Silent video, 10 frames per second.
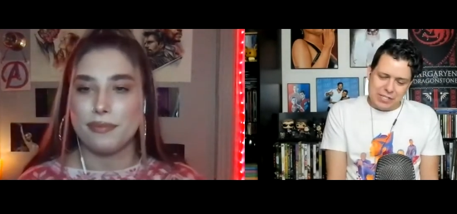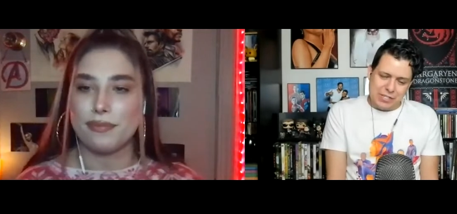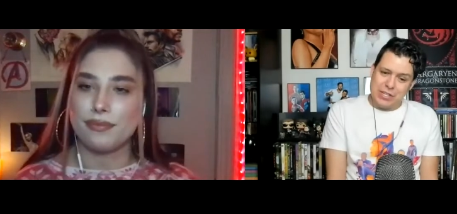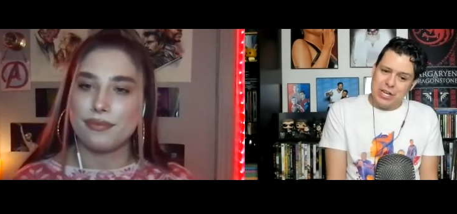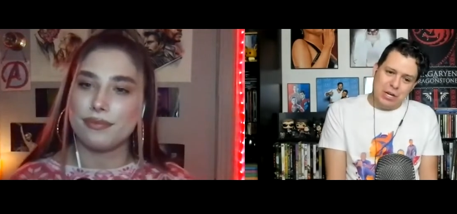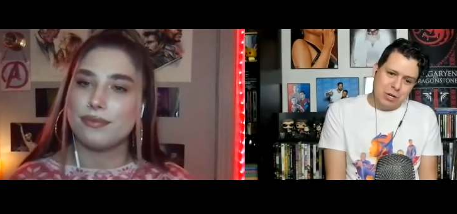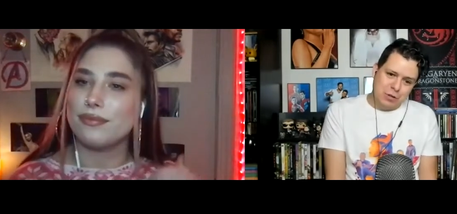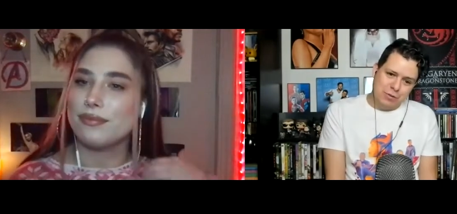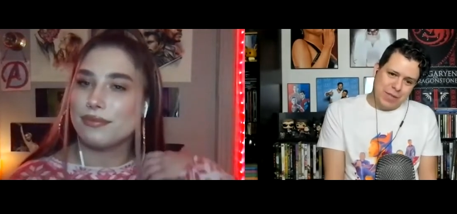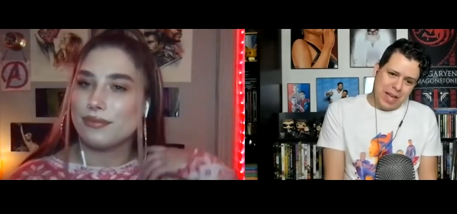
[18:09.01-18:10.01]

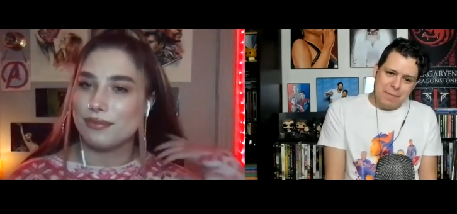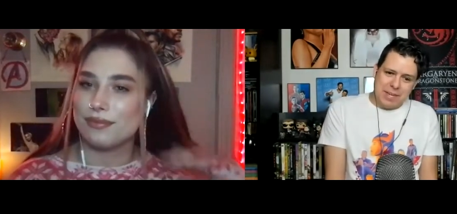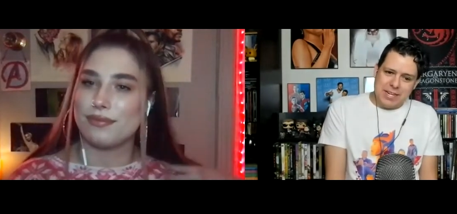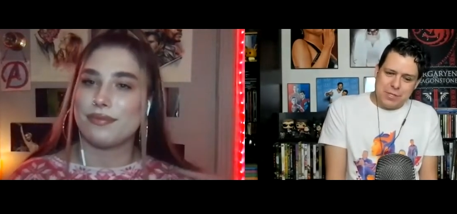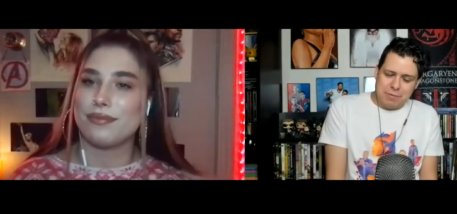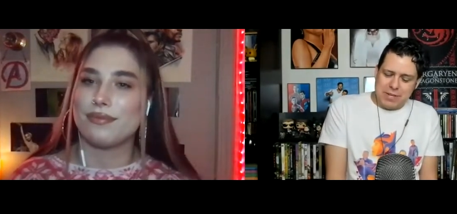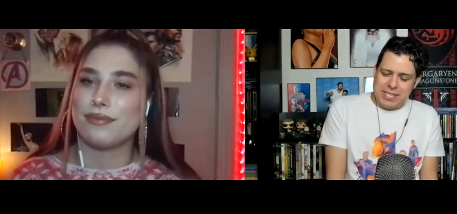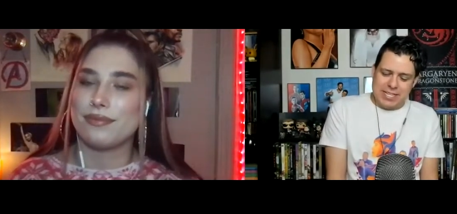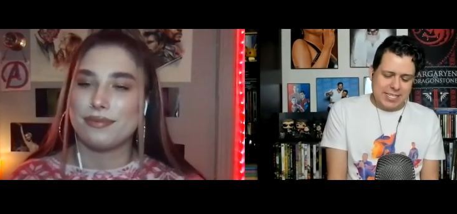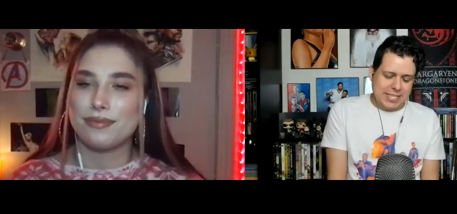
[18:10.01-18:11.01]
Speaker 1: So I mean, it's
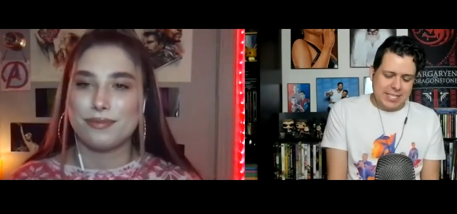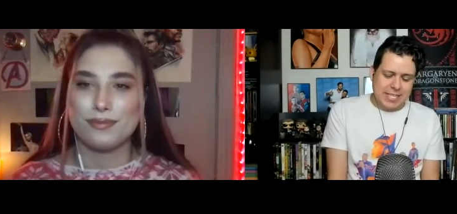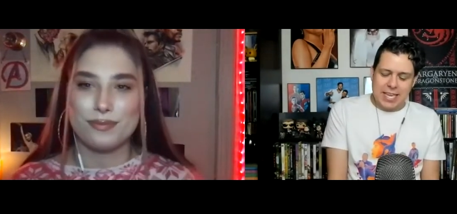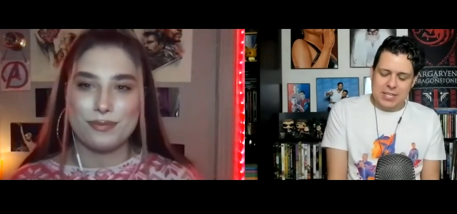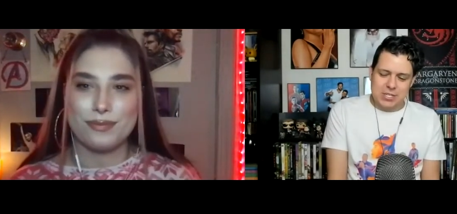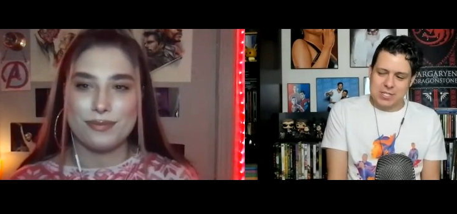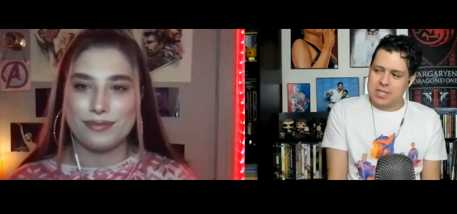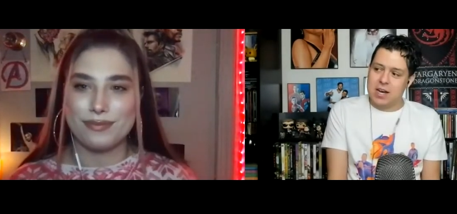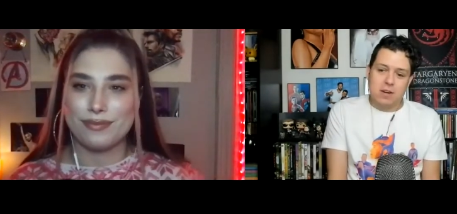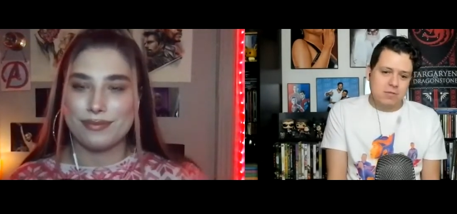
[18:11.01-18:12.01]
realistic. They could just
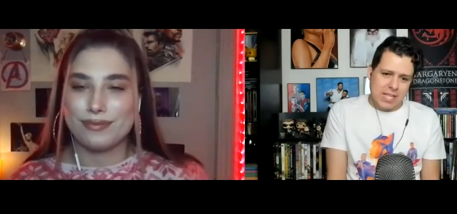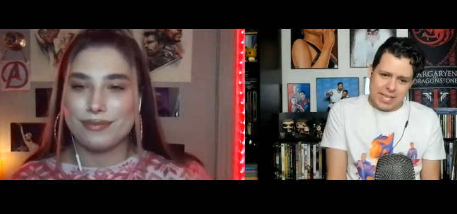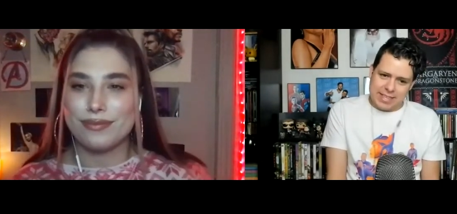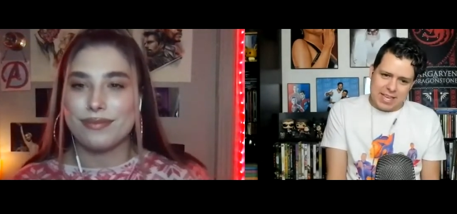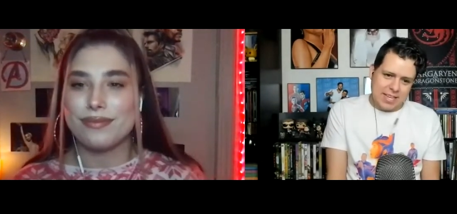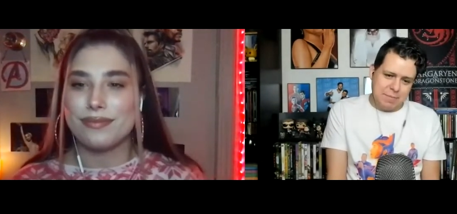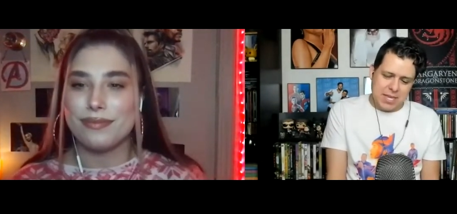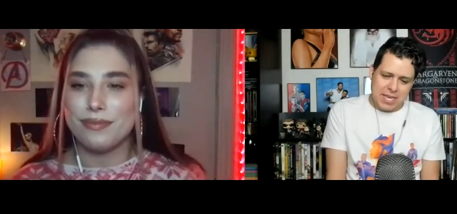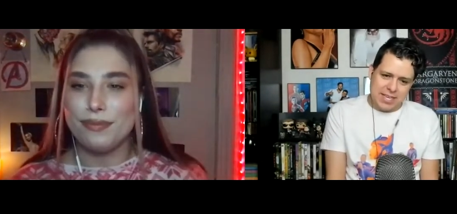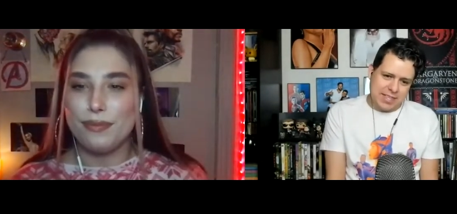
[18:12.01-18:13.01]
go like that. Could
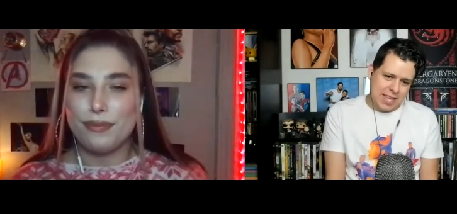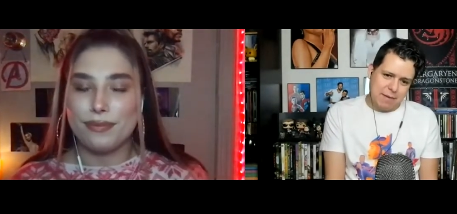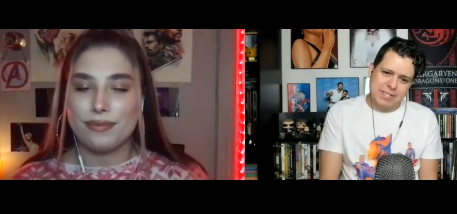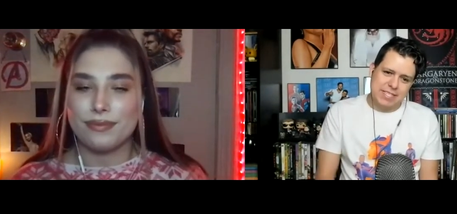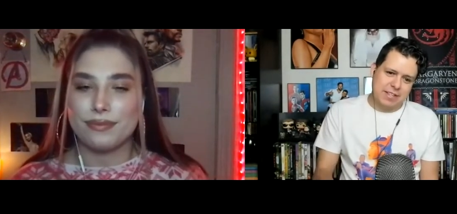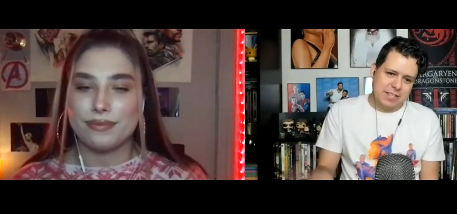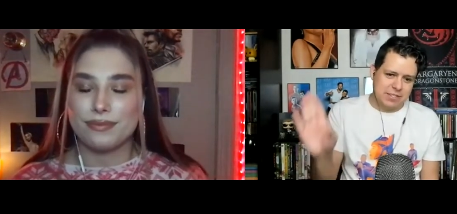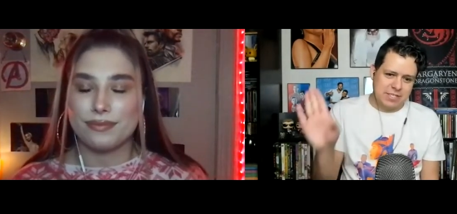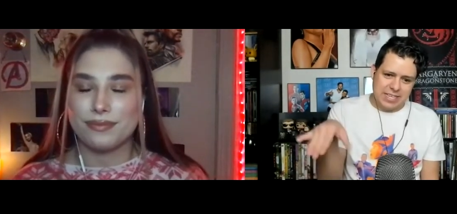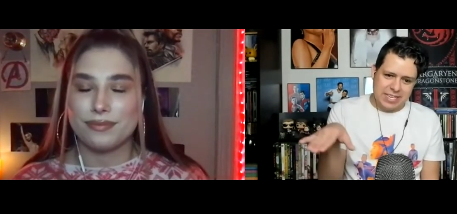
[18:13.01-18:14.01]
be it. That was their
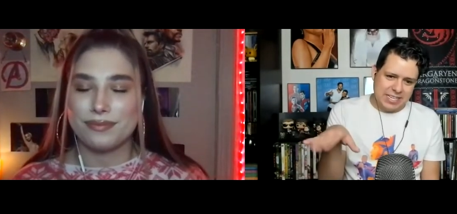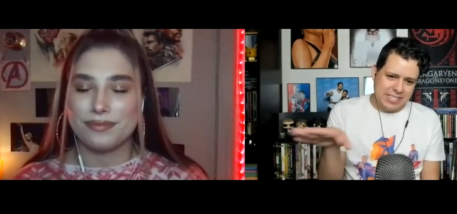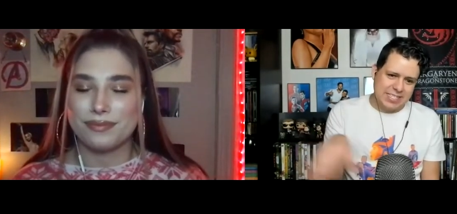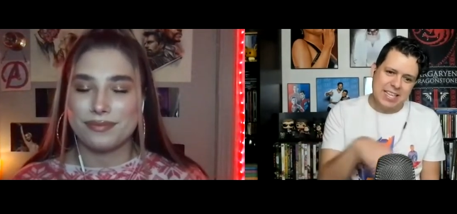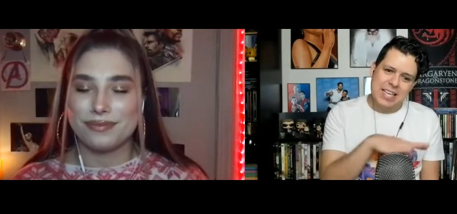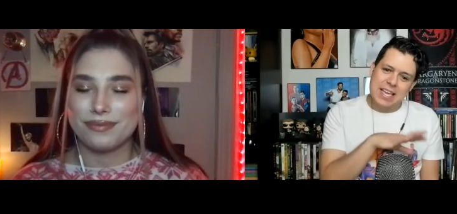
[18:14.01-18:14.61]
little tease.